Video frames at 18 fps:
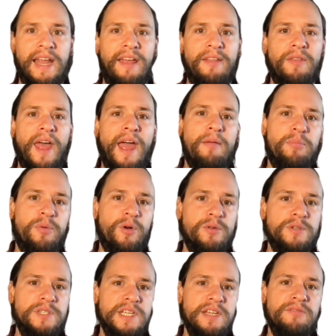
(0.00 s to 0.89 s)
And that
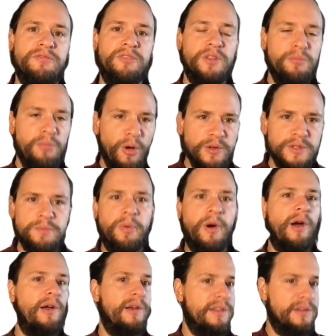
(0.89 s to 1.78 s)
protein, for the most
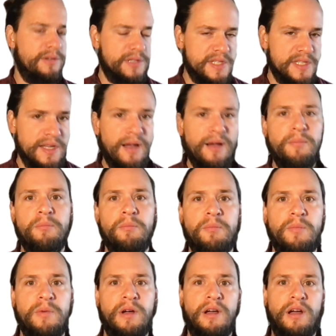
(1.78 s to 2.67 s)
part, there's
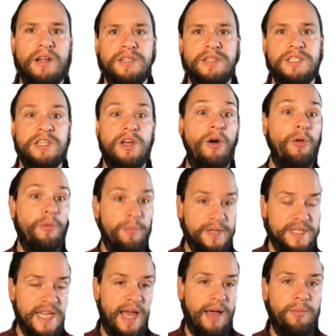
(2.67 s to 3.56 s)
some adult
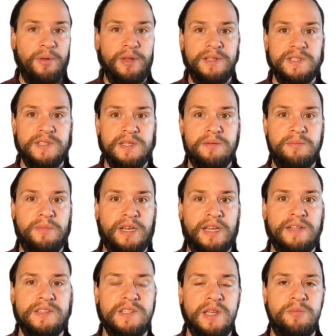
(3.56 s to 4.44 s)
metabolism and
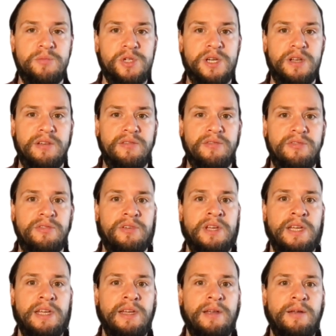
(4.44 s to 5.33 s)
consumption of
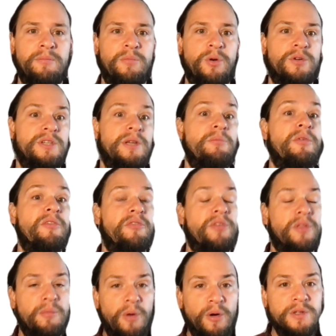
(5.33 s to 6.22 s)
protein, but
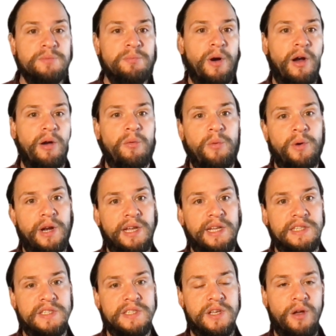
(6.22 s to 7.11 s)
for the most part, what
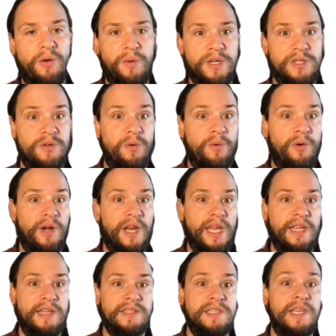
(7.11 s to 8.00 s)
it's going toward
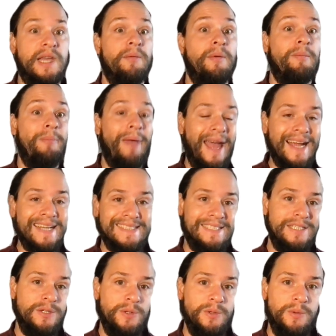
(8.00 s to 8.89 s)
is coming back
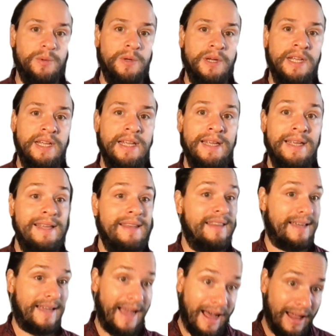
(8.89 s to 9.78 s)
to
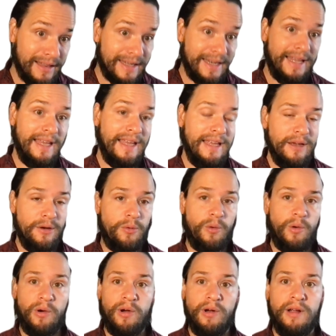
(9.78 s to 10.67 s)
the colony
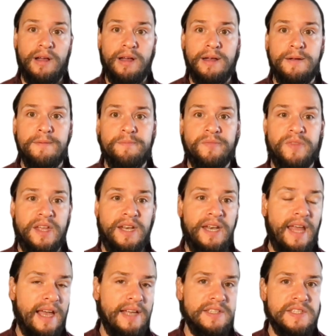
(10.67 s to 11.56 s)
or um, the
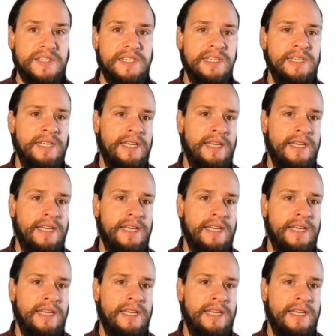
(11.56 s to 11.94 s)
nest